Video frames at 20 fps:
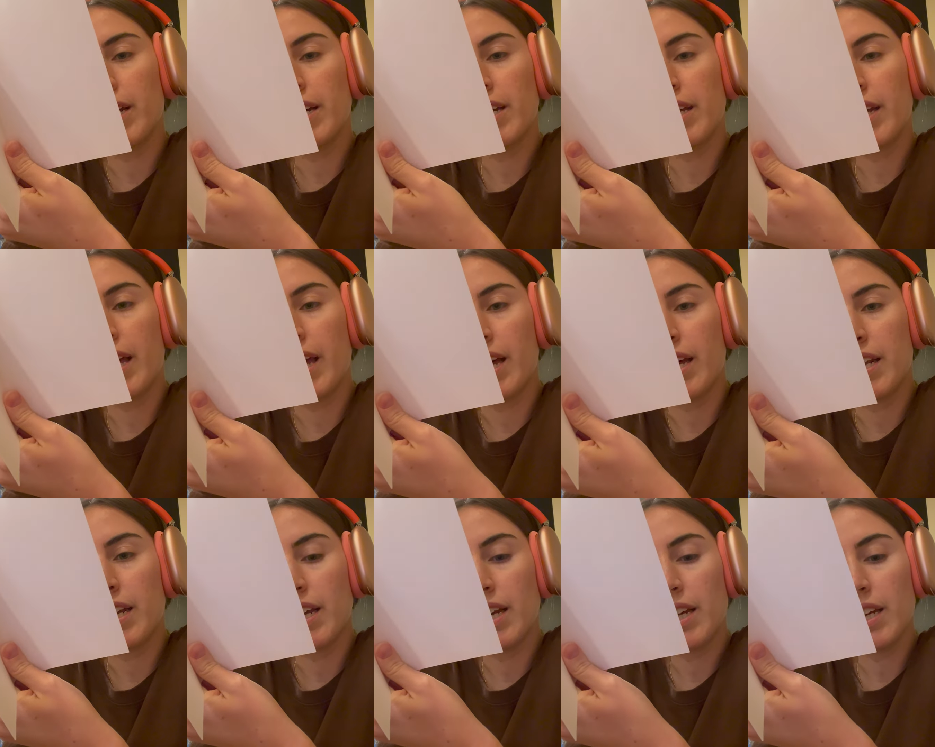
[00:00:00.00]

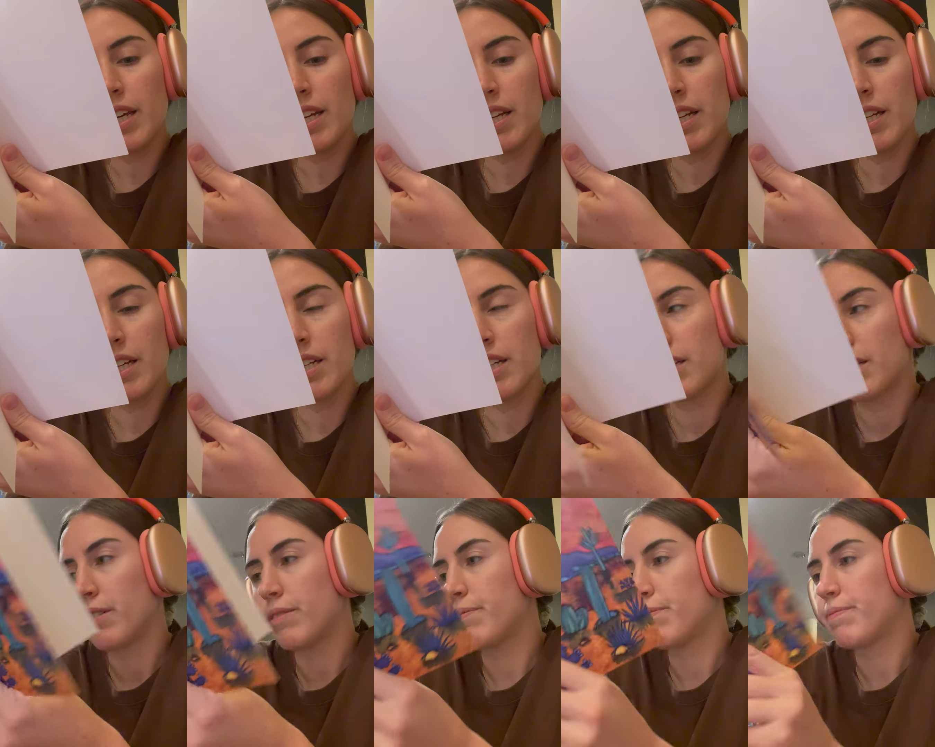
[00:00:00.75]
Canning.
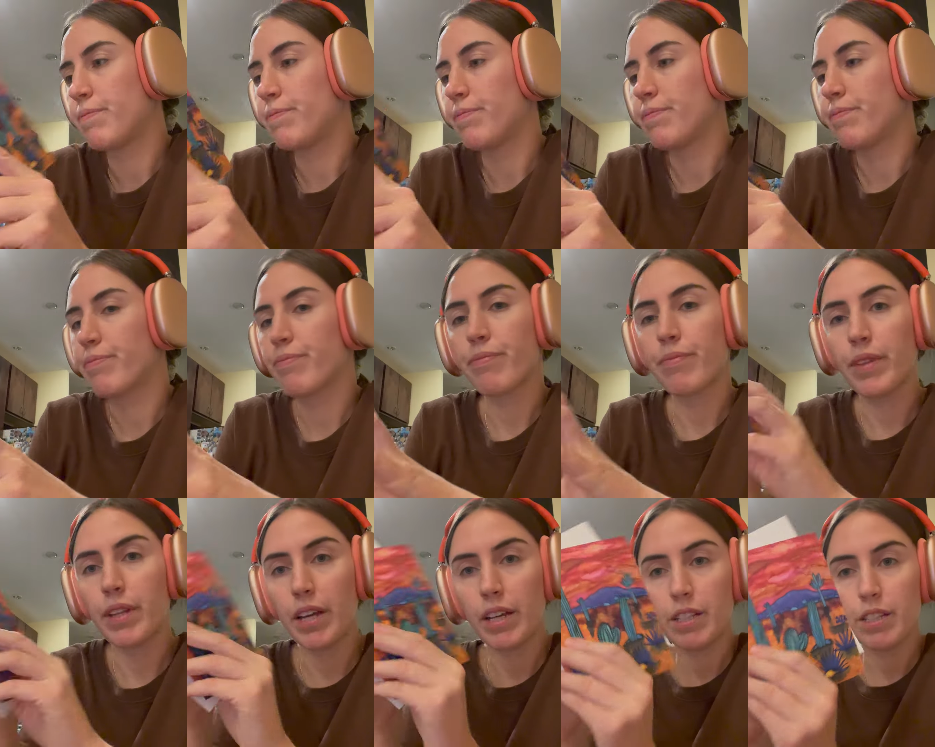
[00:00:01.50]

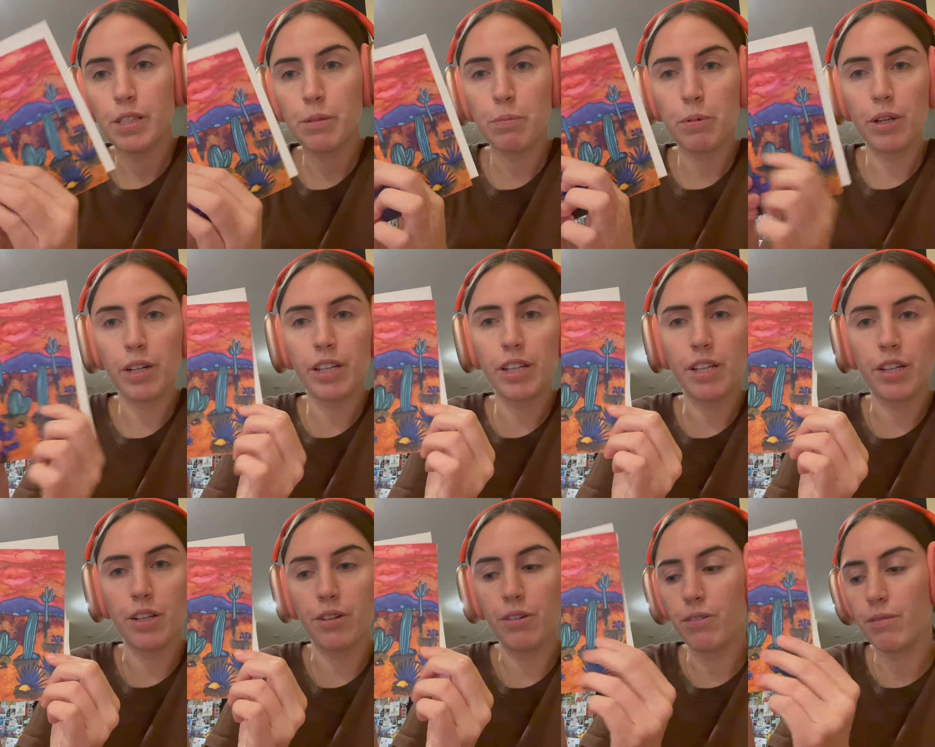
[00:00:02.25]
It's pretty
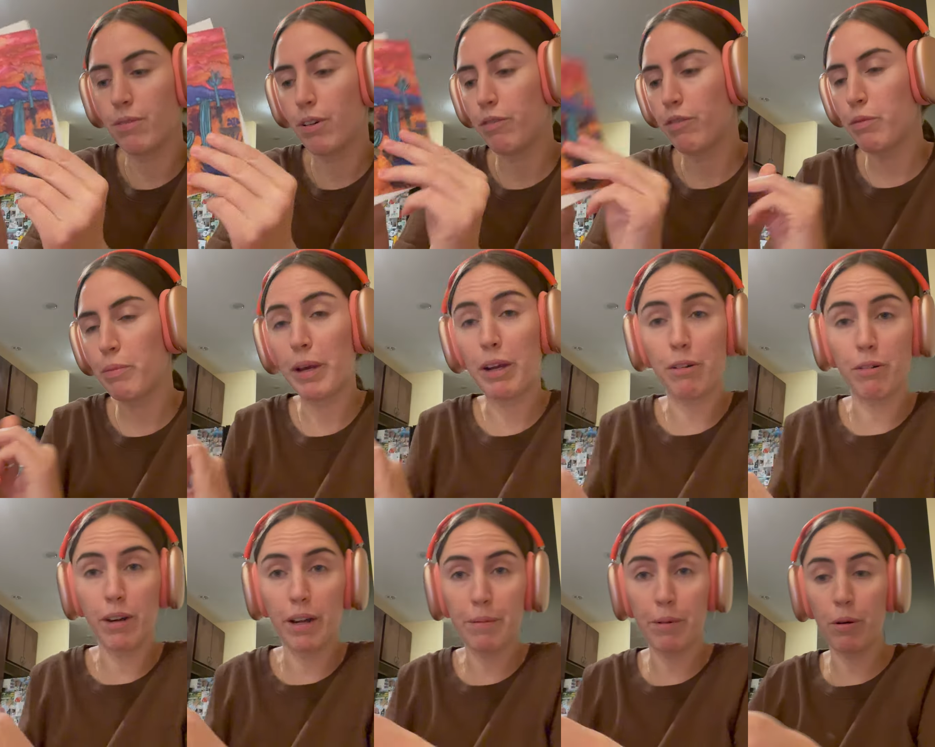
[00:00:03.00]
cute. Hopefully my
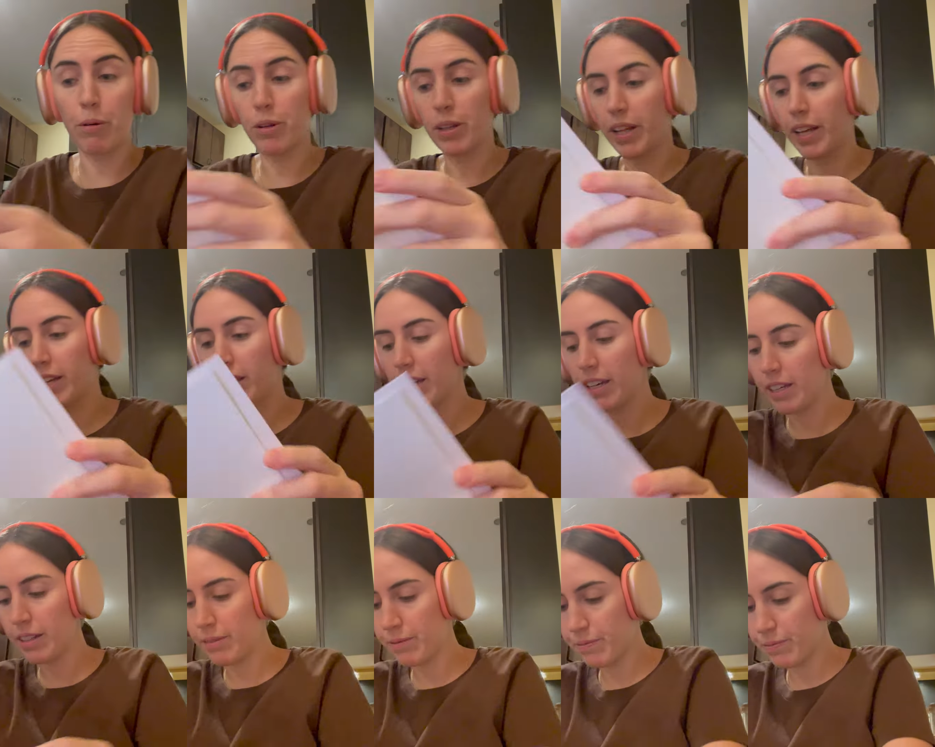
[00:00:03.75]
grandma will like
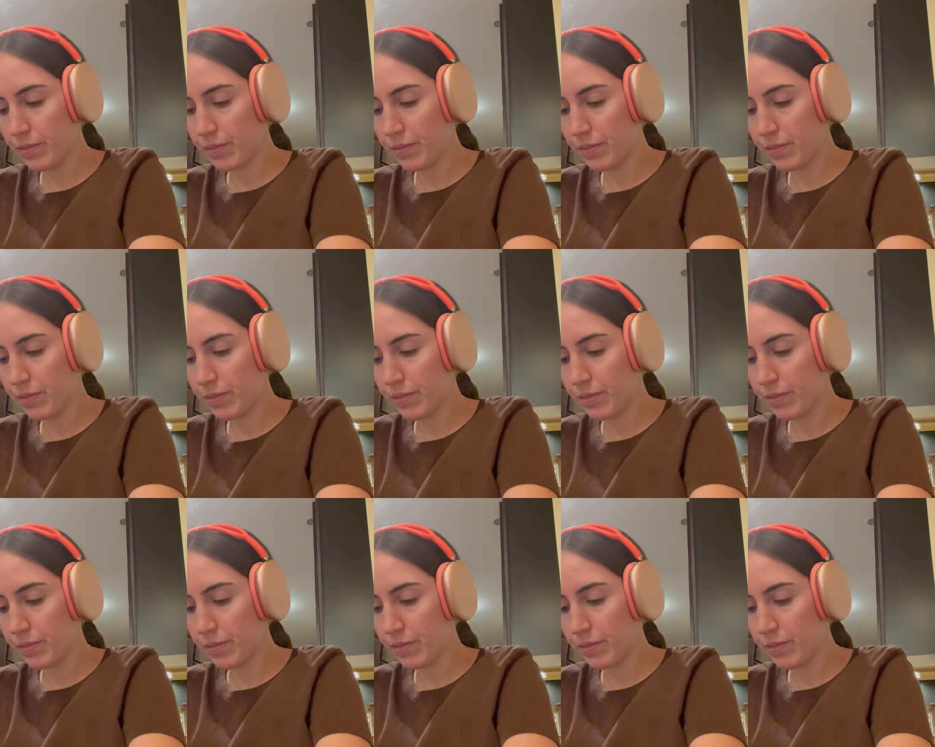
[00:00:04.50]
it.